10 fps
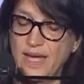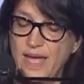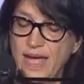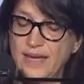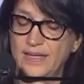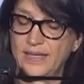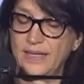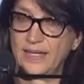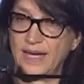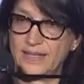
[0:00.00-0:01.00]
and
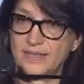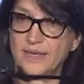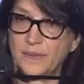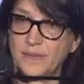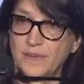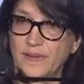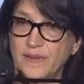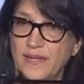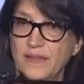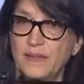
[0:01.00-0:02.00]
it ends up
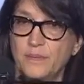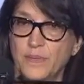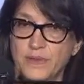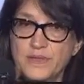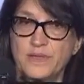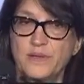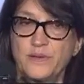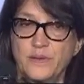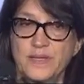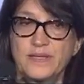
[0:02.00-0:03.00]
that the person
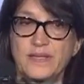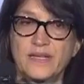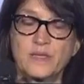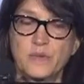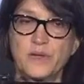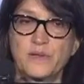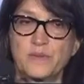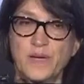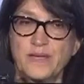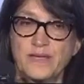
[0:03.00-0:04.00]
who is exposed
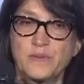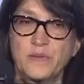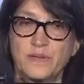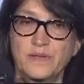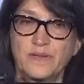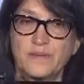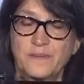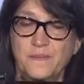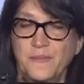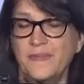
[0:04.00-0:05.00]
by this book
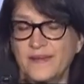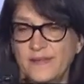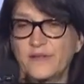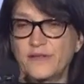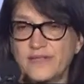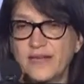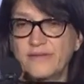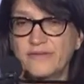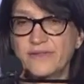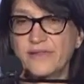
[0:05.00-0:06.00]
is yourself,
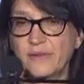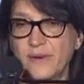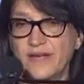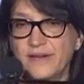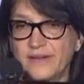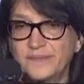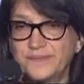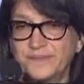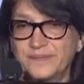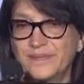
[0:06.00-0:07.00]
the writer.
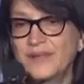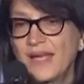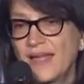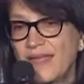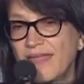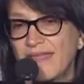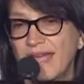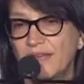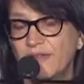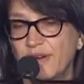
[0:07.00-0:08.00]

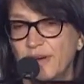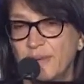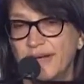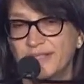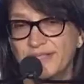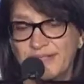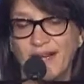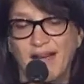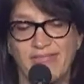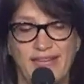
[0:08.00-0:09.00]
Thank you very much.
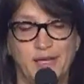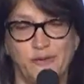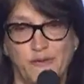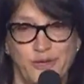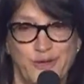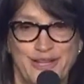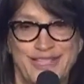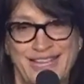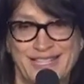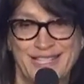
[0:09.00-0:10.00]
I thank you for your
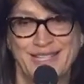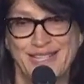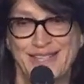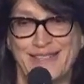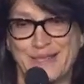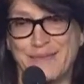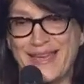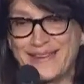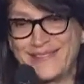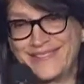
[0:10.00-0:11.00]
attention in this
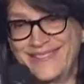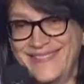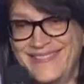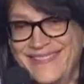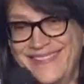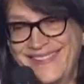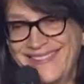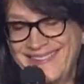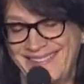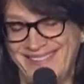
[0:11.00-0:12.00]
matter.
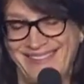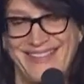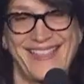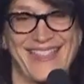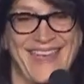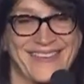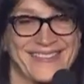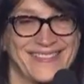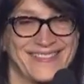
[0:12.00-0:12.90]
Thanks.